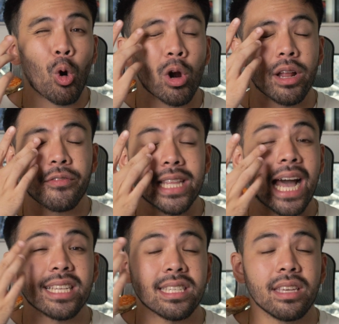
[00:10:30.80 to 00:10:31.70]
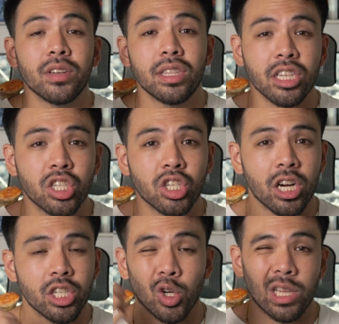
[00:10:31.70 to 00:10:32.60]
or if it has even
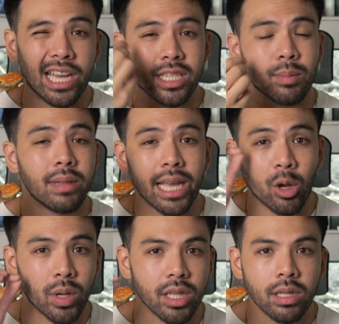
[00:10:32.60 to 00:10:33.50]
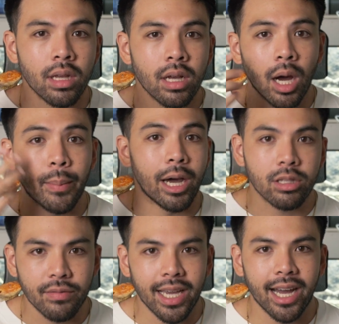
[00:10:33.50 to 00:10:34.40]
discharge or like some liquid coming
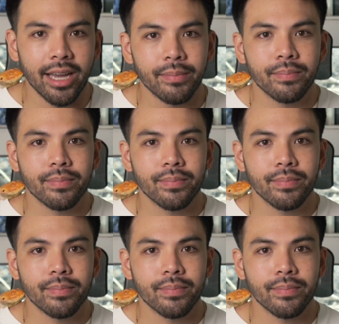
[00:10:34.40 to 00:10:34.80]
out of the eye.